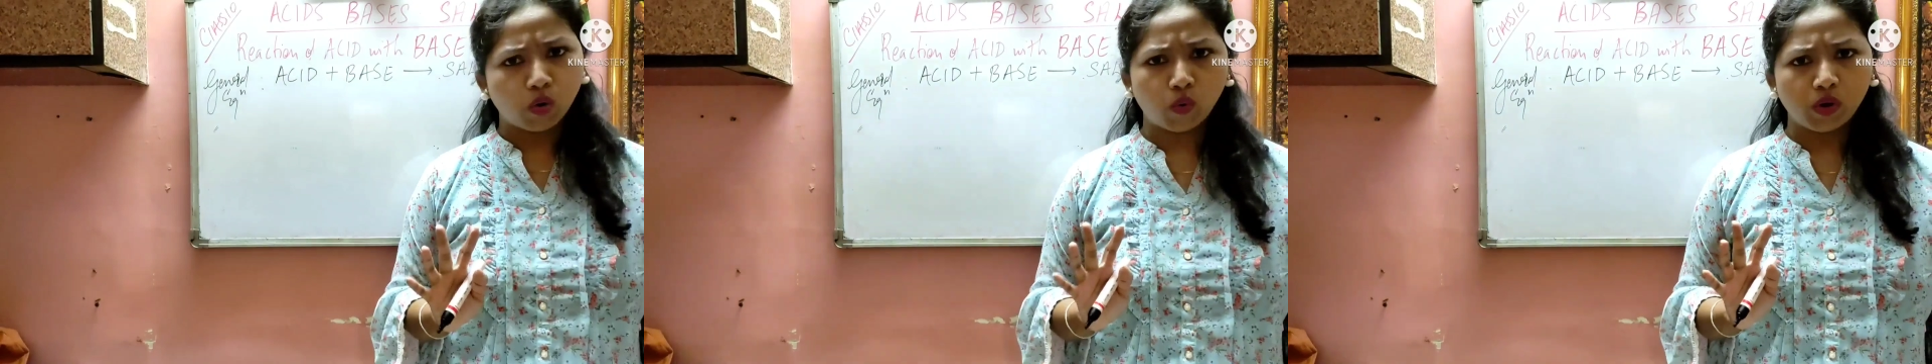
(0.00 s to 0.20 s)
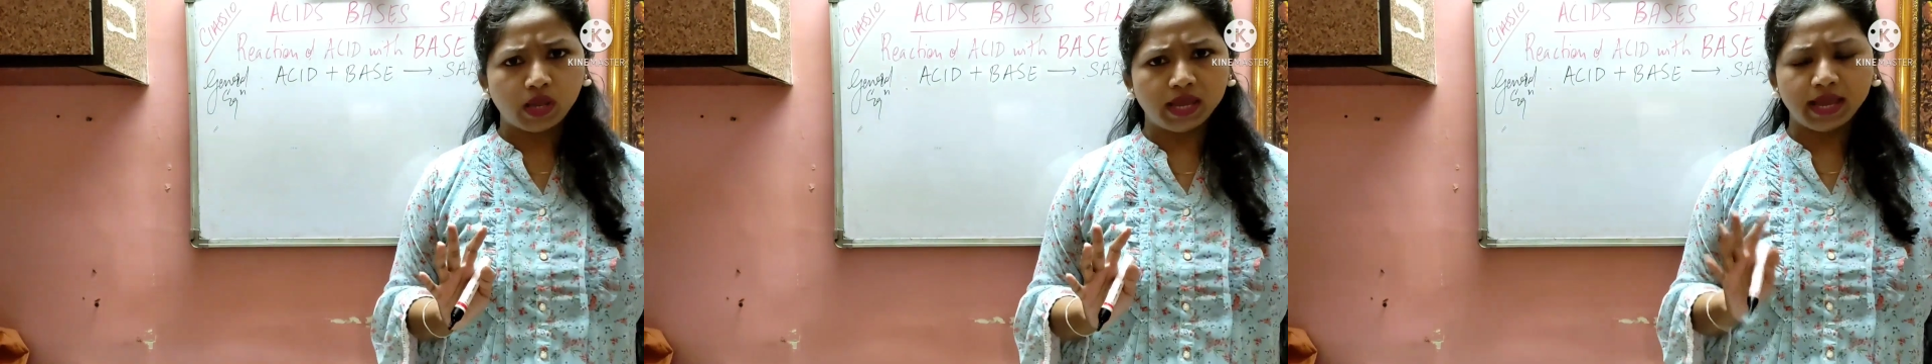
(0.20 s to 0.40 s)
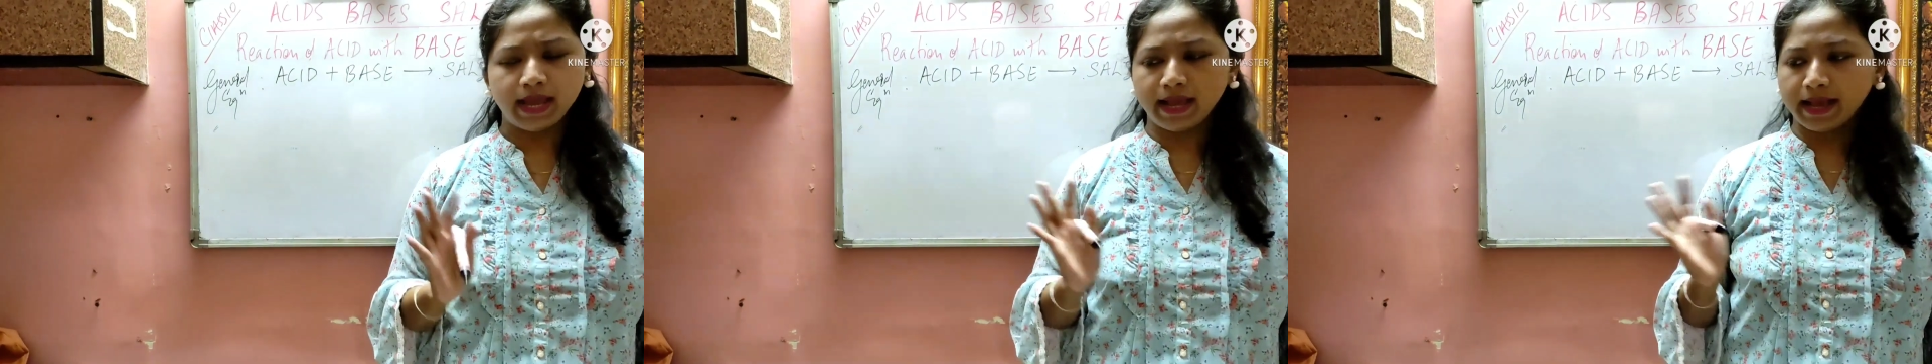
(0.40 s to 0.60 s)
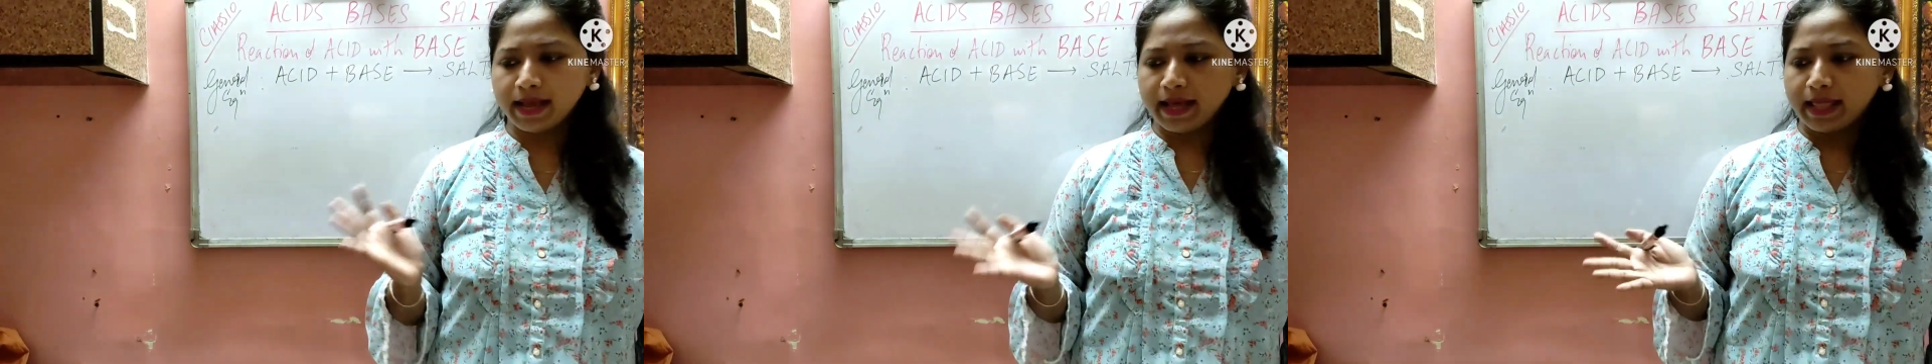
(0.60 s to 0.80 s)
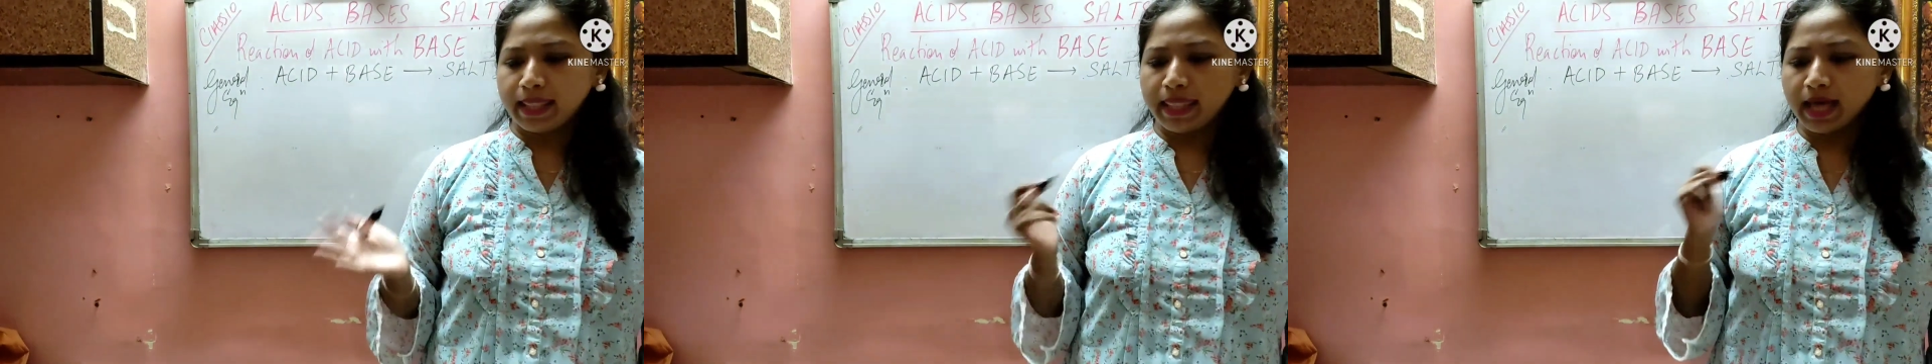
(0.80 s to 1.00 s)
Okay,
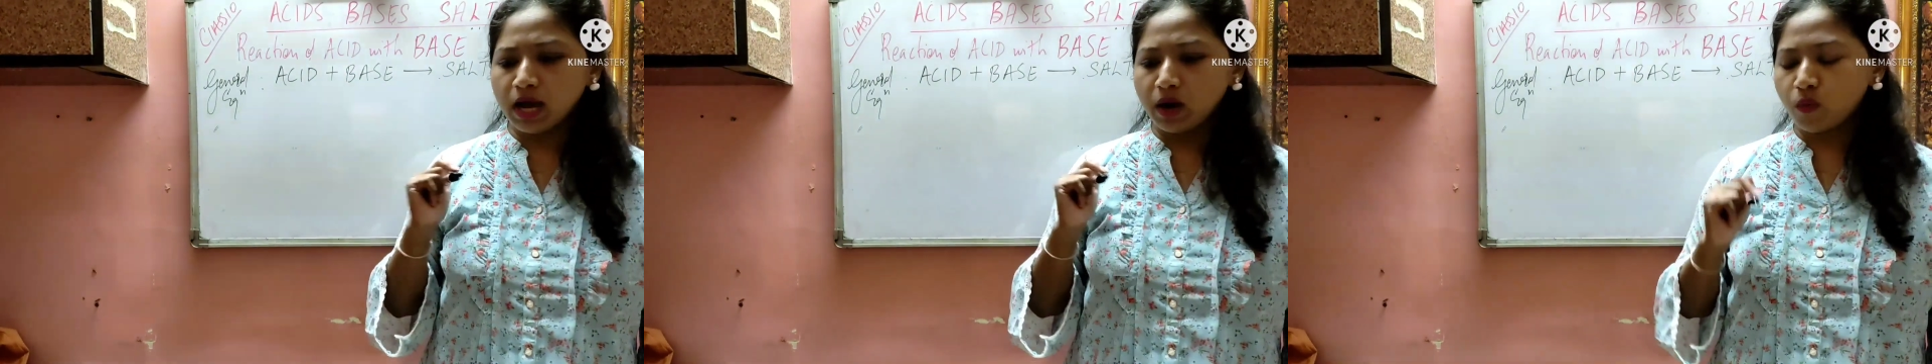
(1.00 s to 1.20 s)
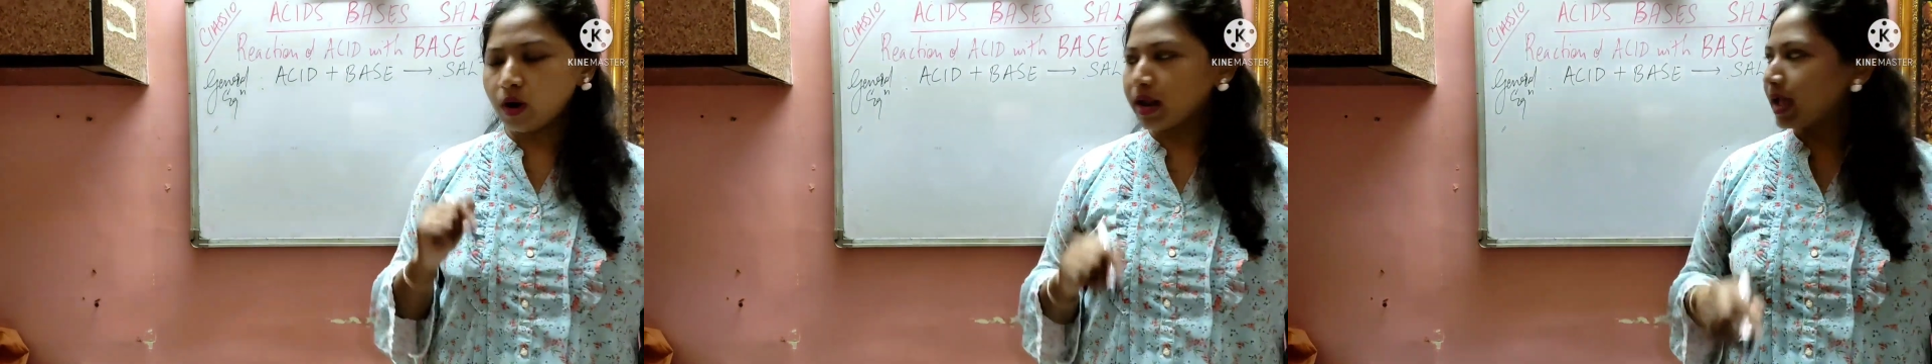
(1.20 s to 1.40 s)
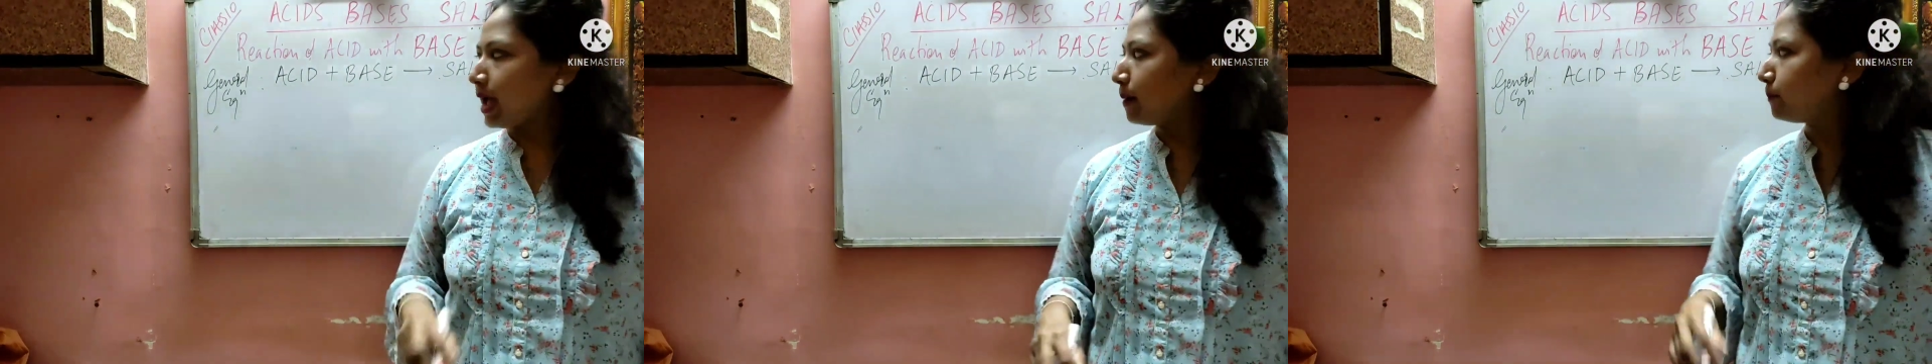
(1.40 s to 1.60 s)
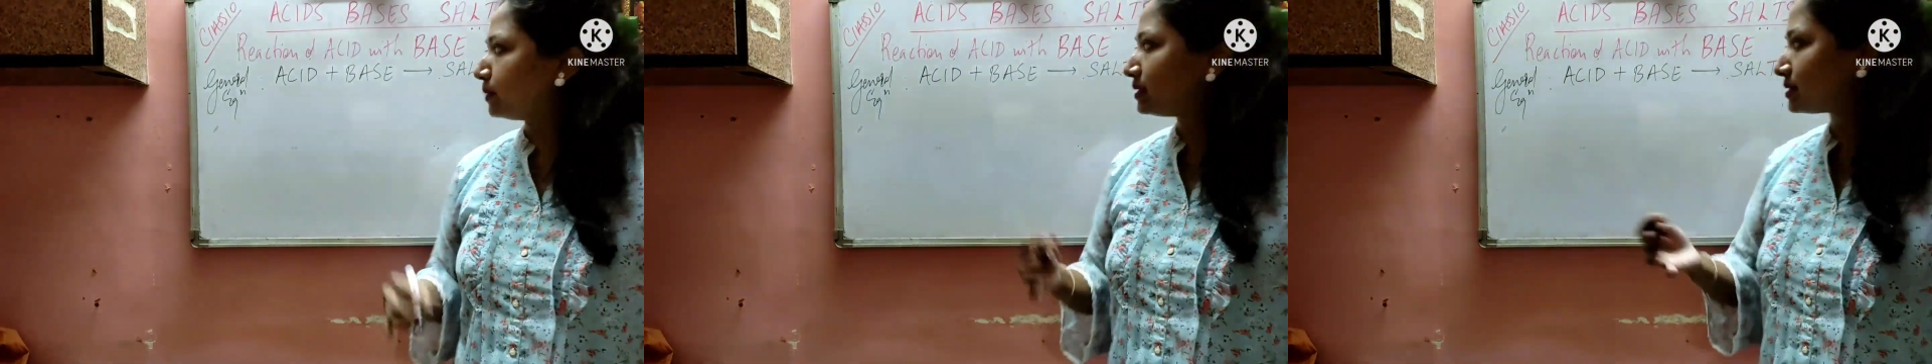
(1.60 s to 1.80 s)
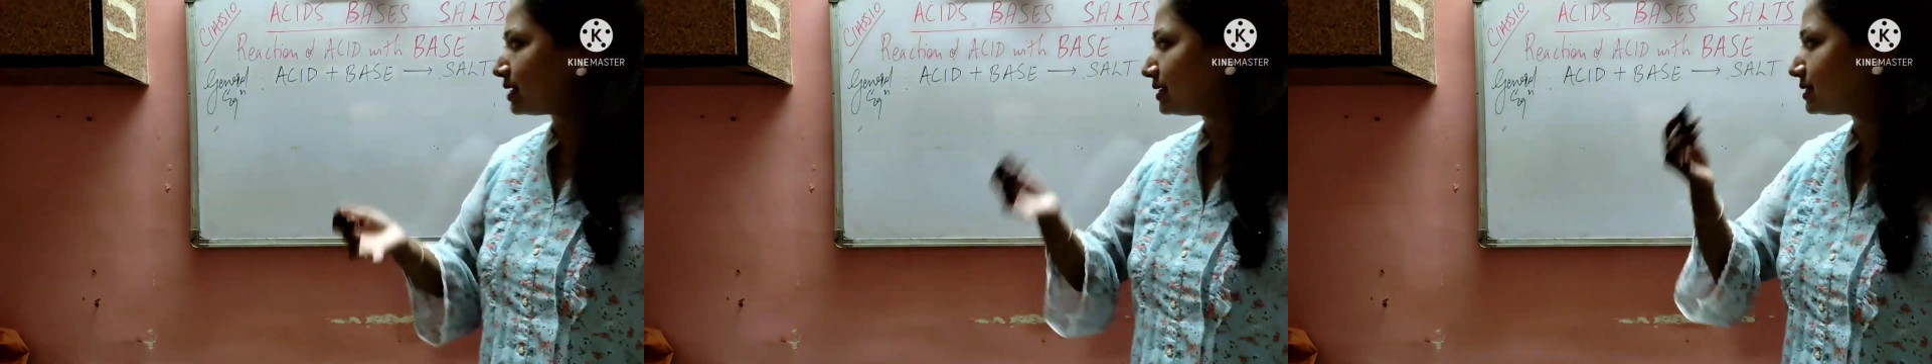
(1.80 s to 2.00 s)
now what
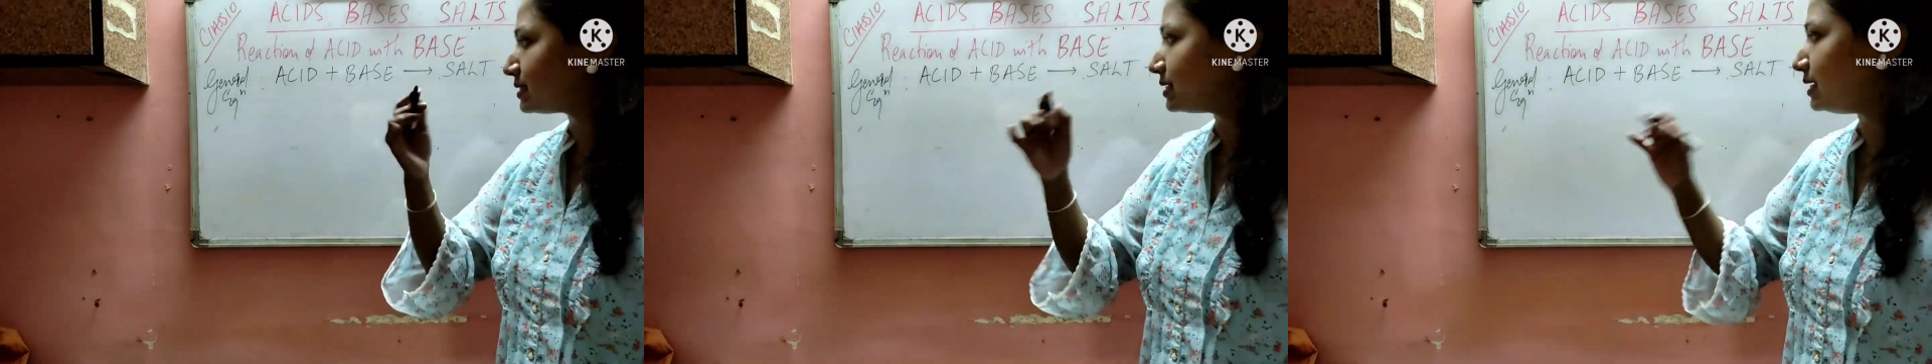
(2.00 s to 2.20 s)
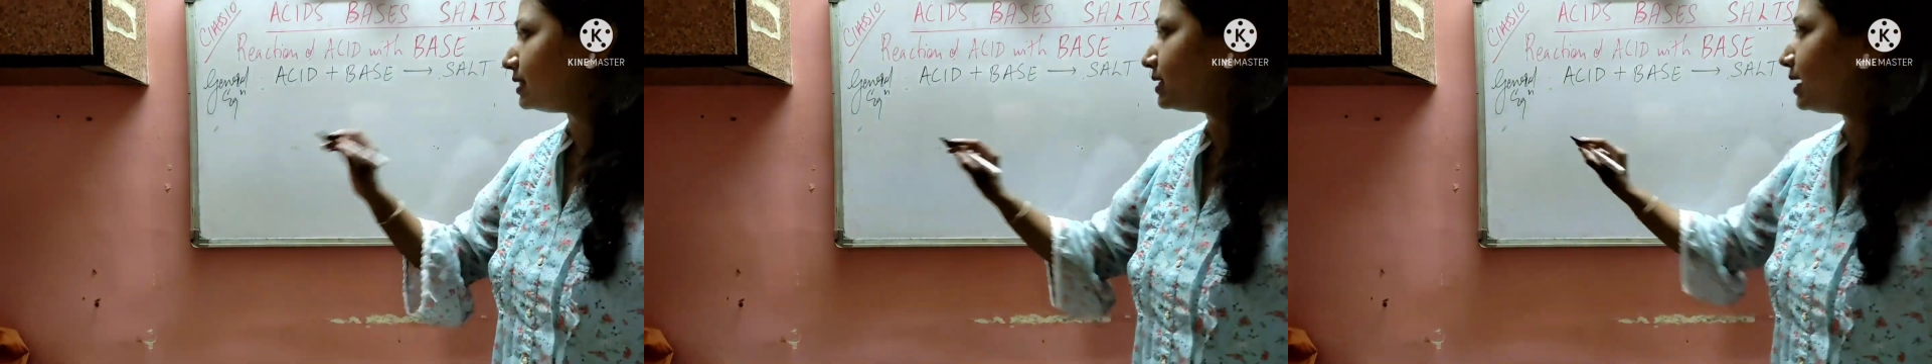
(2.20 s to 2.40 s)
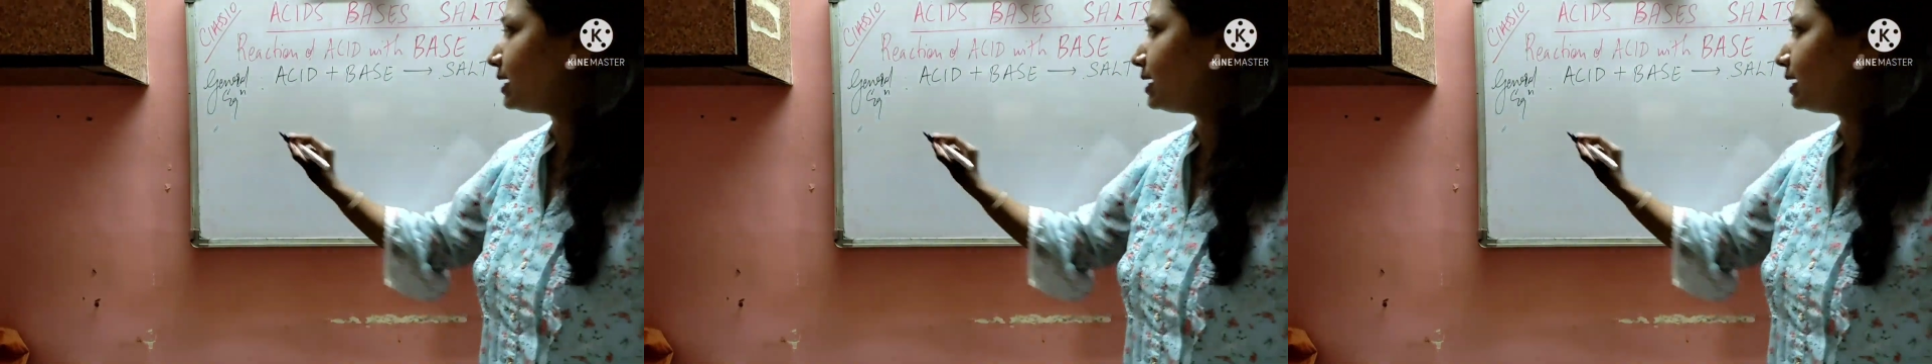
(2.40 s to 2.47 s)
happens? Let's see